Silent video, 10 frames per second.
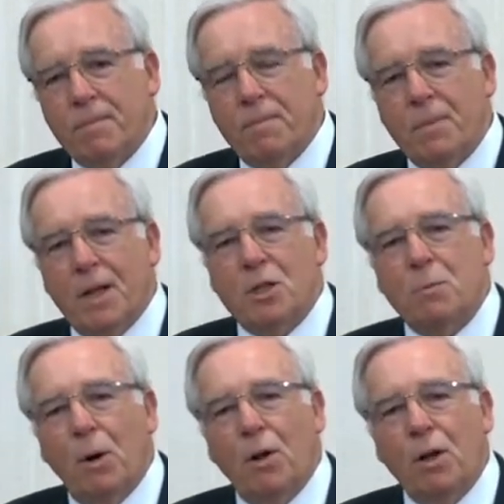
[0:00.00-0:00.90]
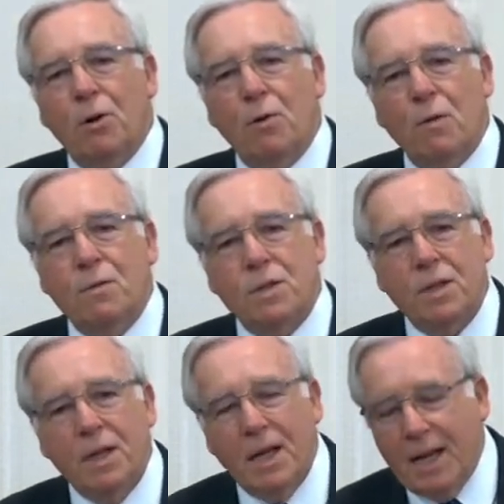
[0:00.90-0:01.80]
little small loaves,
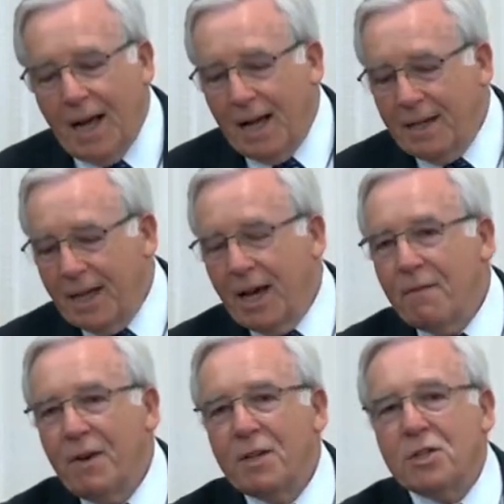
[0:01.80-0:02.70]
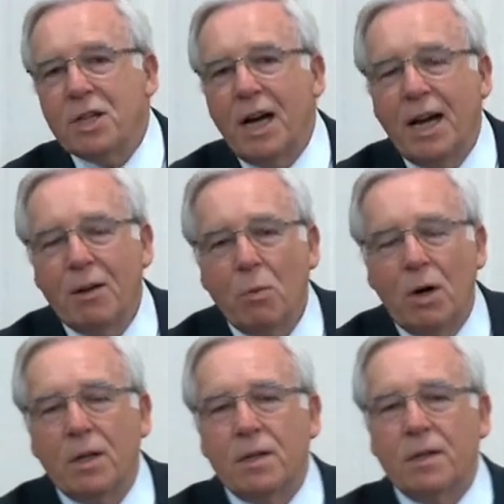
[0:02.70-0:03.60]
and he gave each child
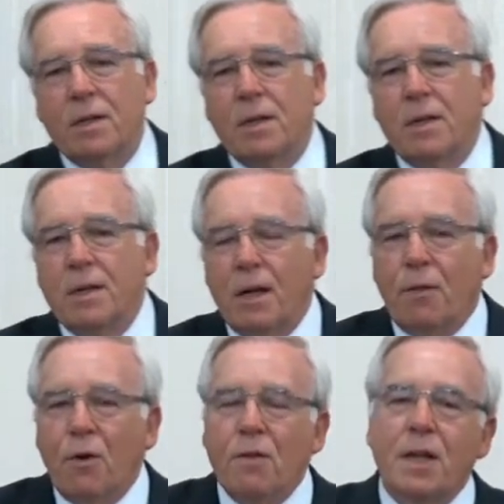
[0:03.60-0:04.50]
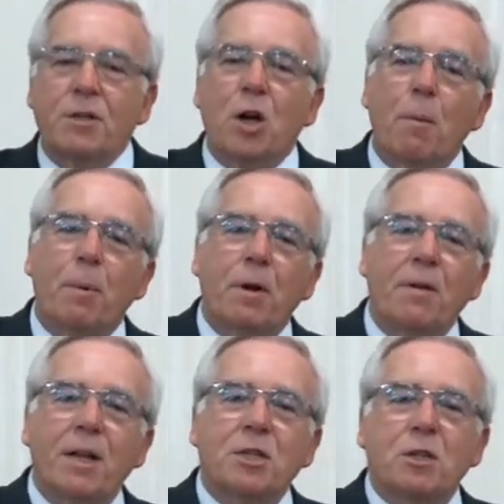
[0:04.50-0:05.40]
one and through the interpreter,
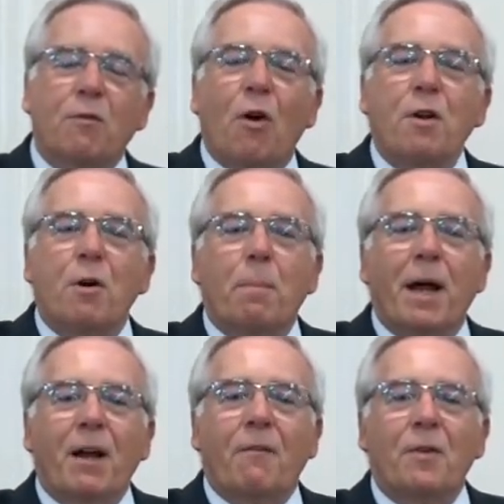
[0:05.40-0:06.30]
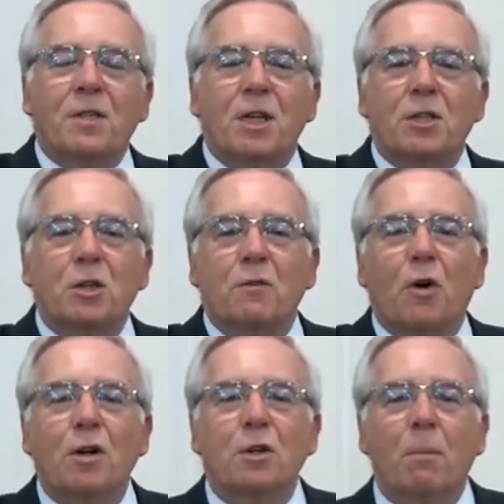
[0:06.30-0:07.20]
this is for your breakfast, this is
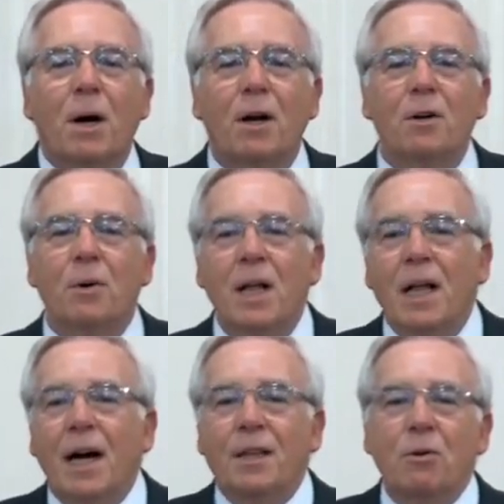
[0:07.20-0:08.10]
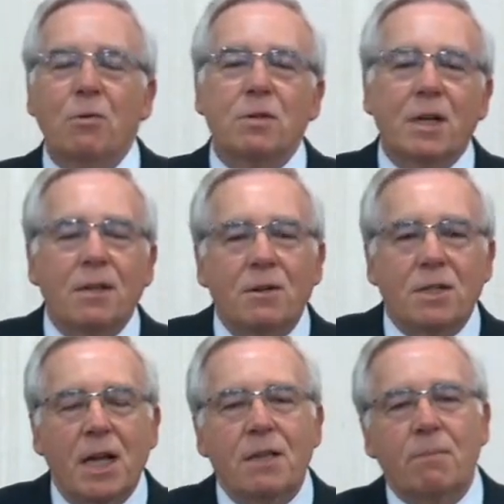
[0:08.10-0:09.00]
for tomorrow. And those, can you
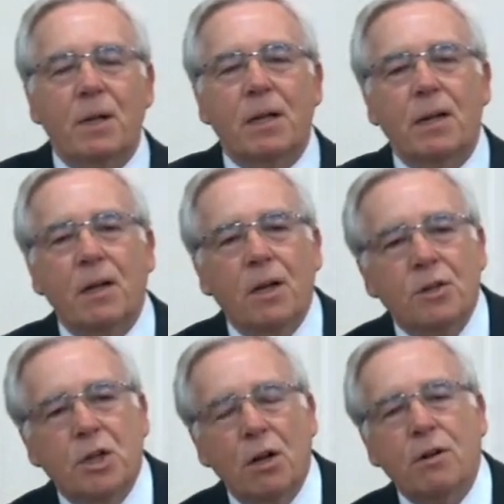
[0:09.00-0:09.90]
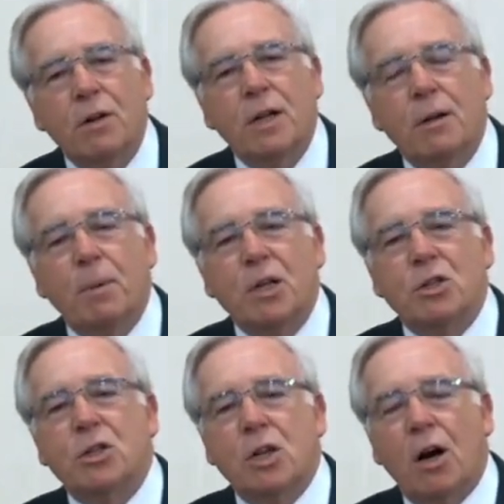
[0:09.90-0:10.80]
see them? Little children had been
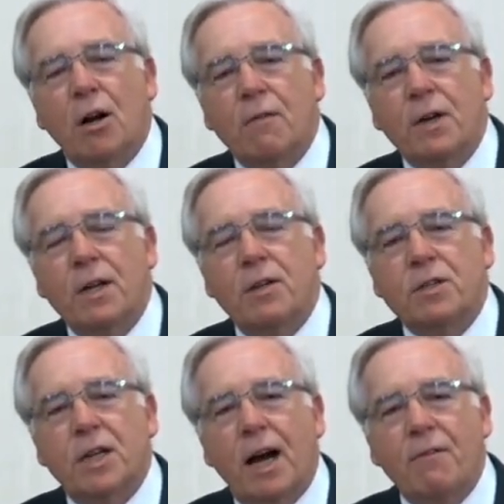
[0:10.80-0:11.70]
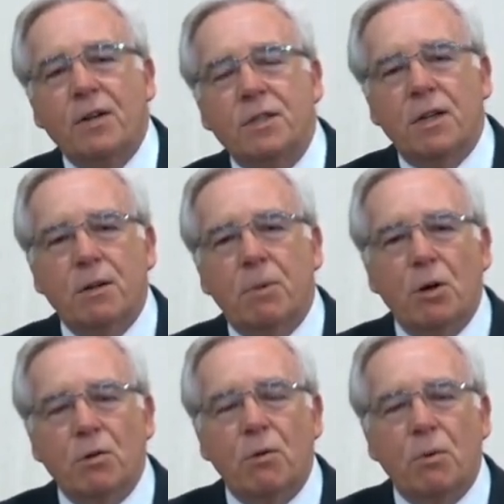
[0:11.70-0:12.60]
starving and scavenging
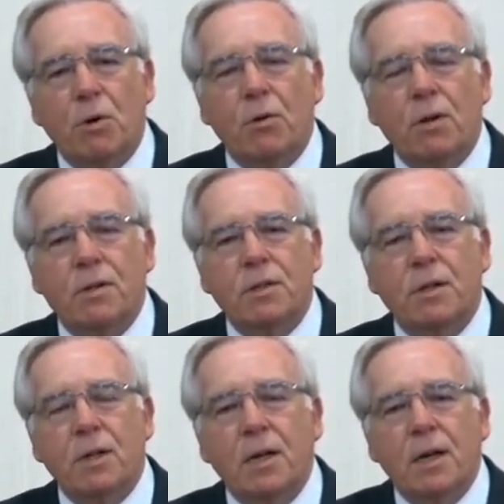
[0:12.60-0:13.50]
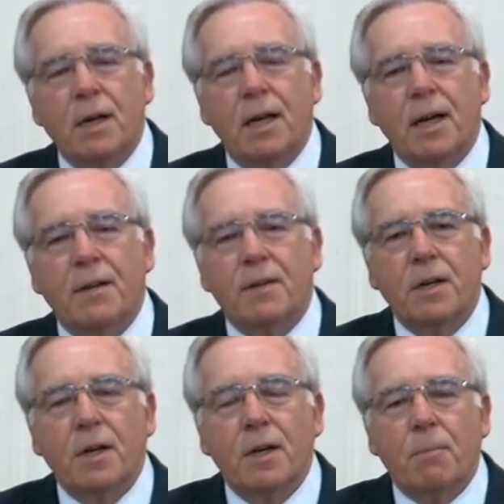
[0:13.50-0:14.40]
among the ruins to get
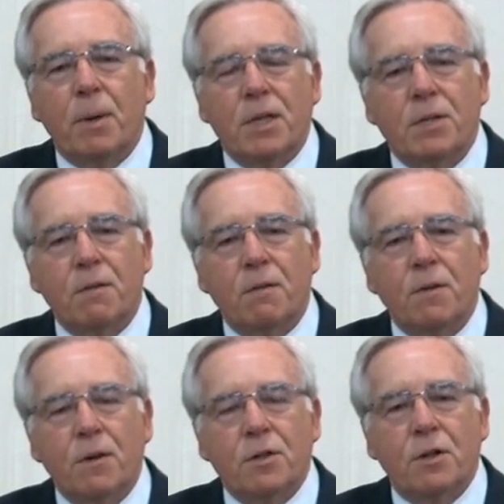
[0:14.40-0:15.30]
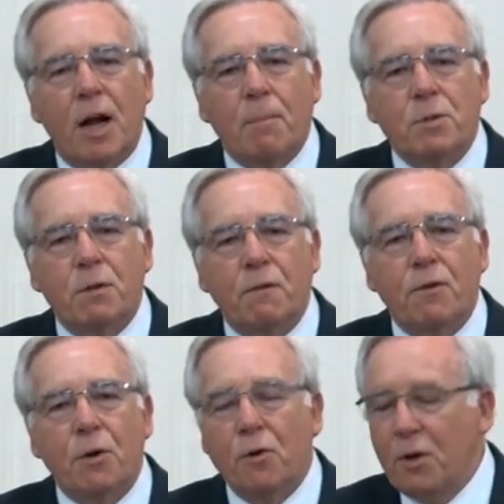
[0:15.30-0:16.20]
bits of scraps of
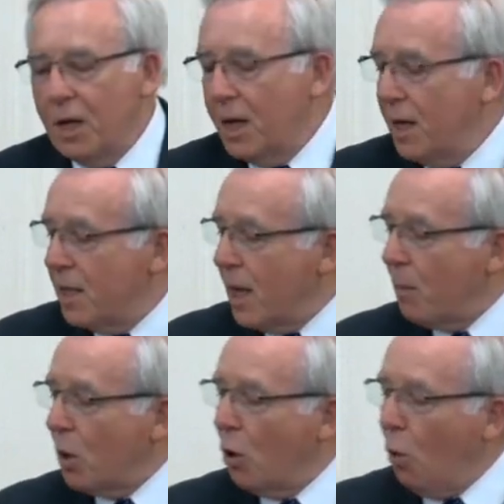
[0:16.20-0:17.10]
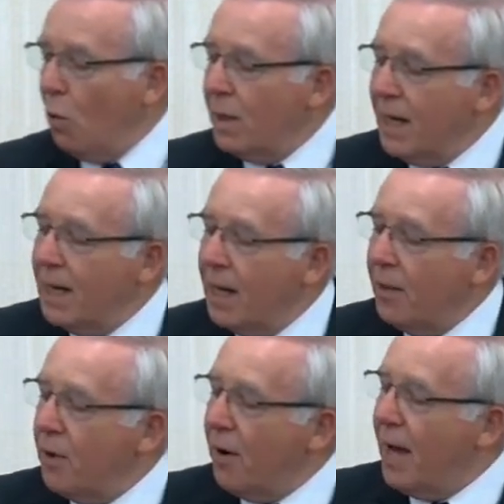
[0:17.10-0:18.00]
food. They were holding
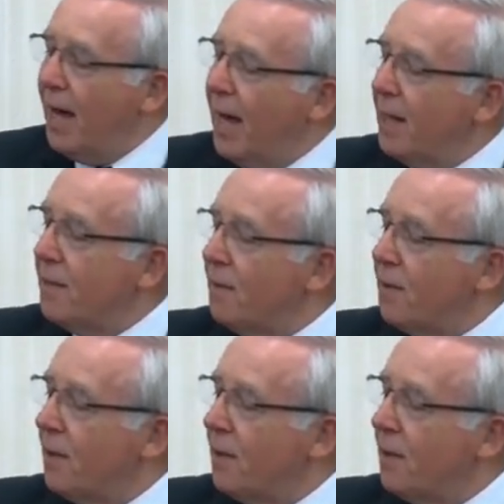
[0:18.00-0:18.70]
in their hand